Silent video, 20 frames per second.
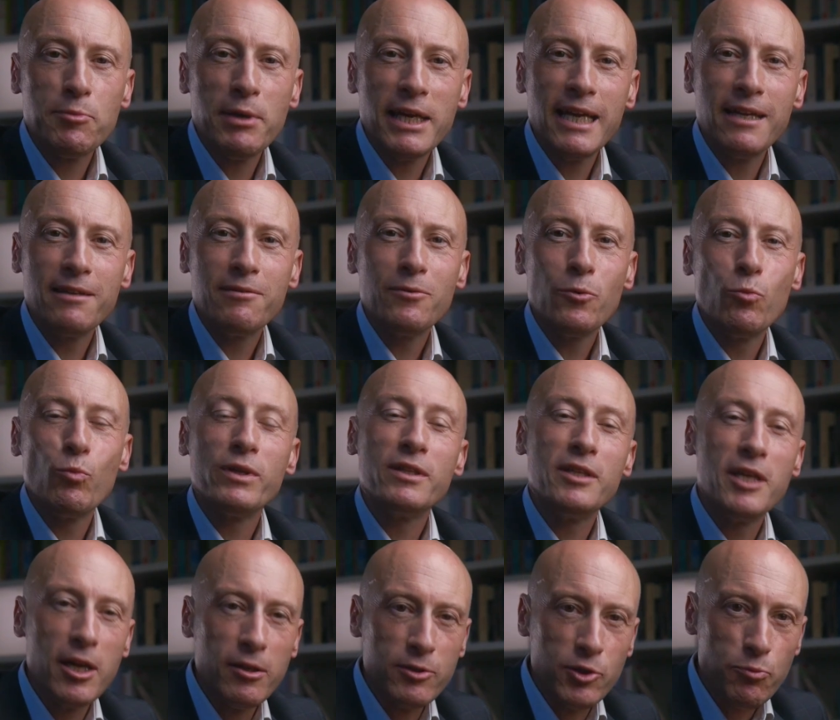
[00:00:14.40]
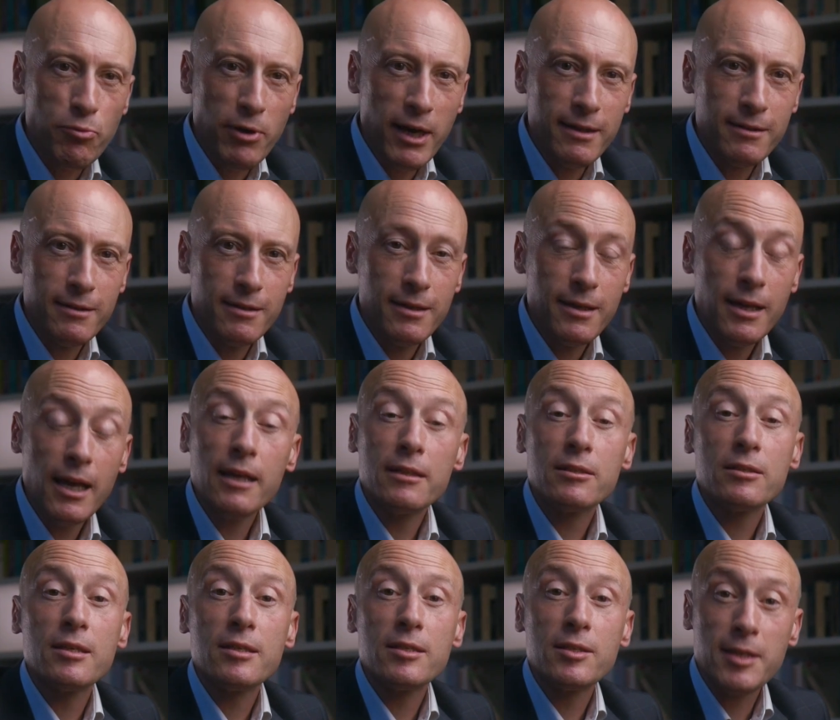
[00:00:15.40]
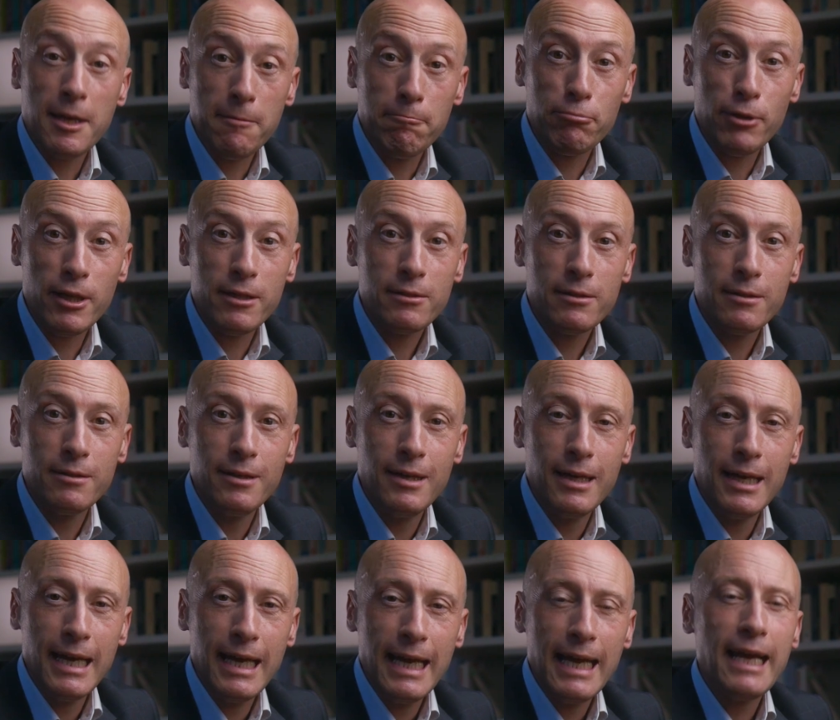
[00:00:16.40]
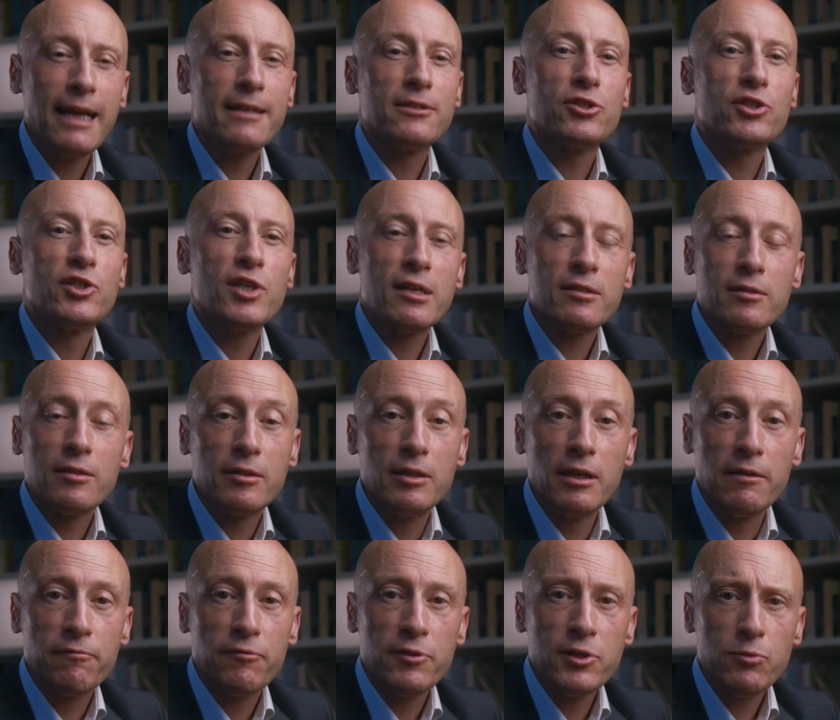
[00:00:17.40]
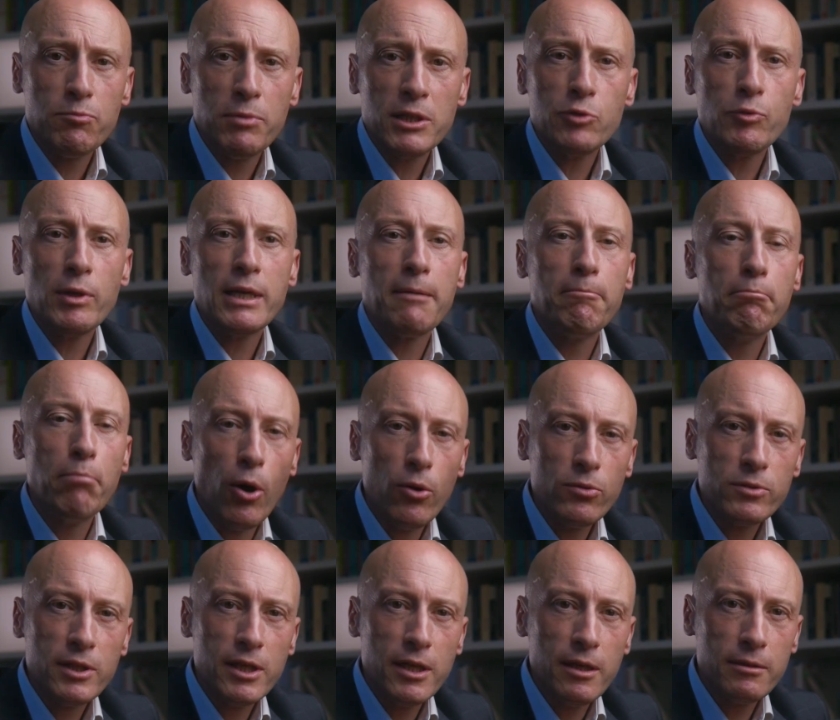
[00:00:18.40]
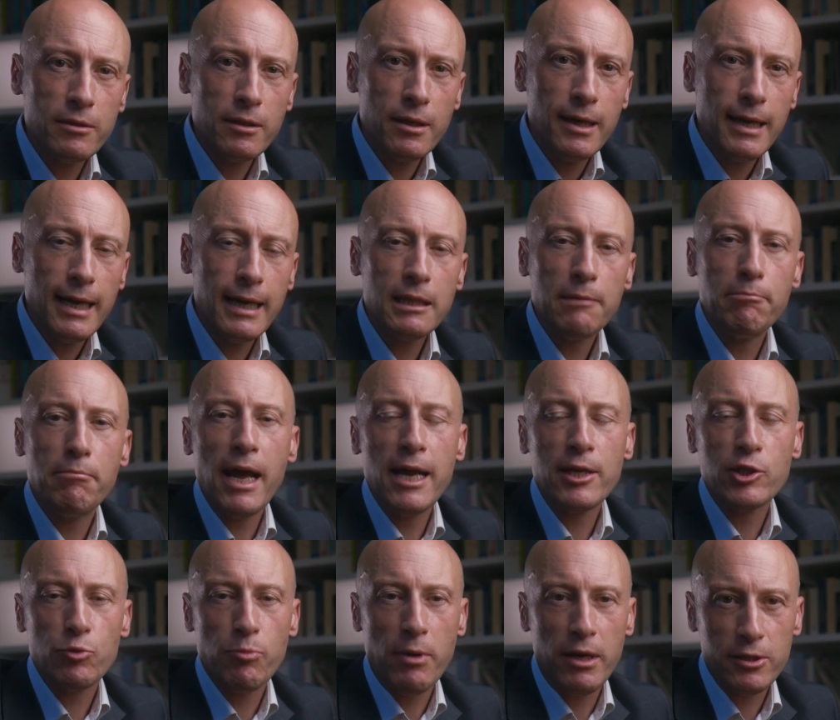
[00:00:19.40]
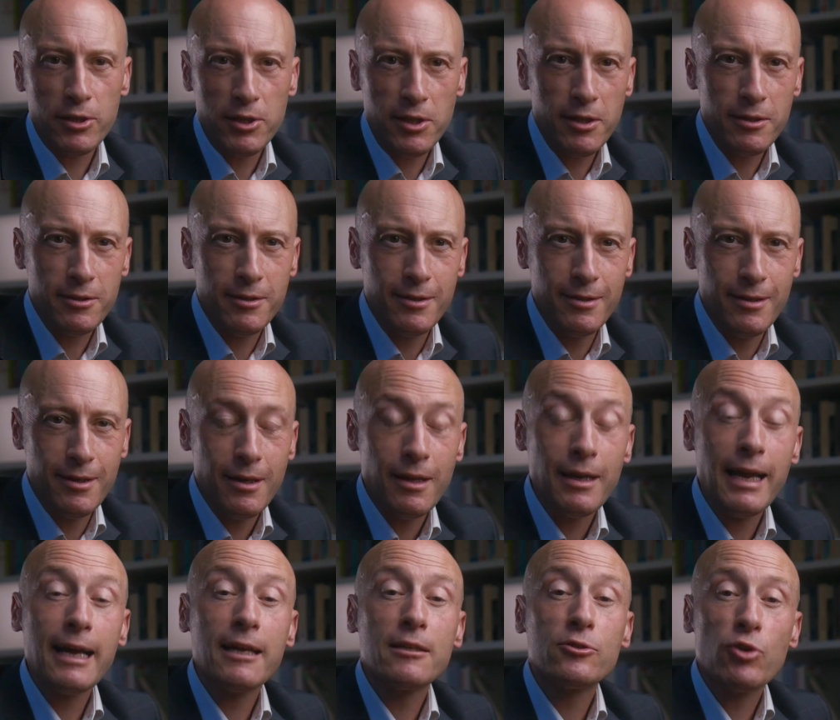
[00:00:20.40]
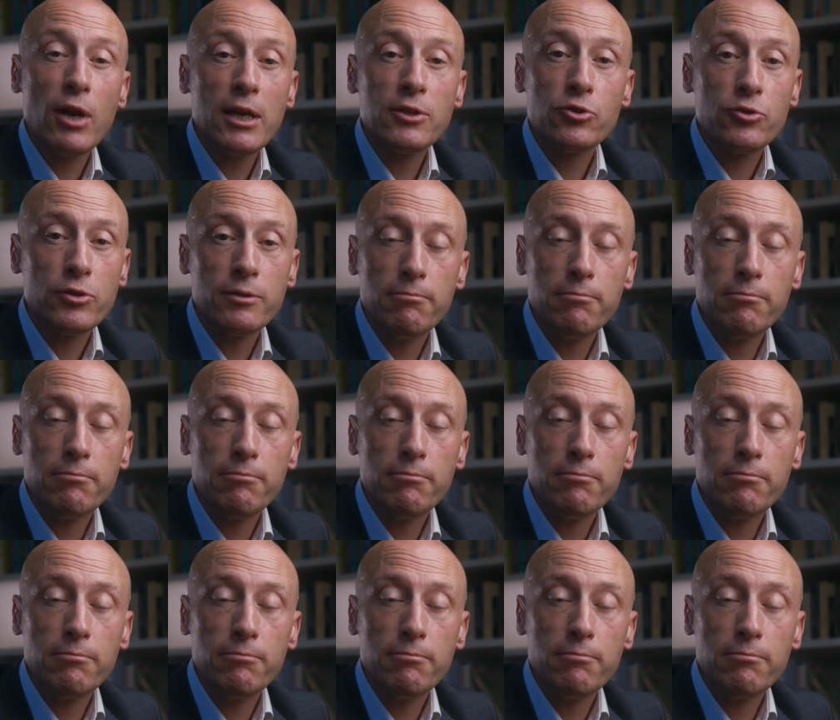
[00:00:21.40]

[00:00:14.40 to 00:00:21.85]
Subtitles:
begin with yield spread. It's the simplest. It's just the difference between a bond's yield and a benchmark's yield, like a treasury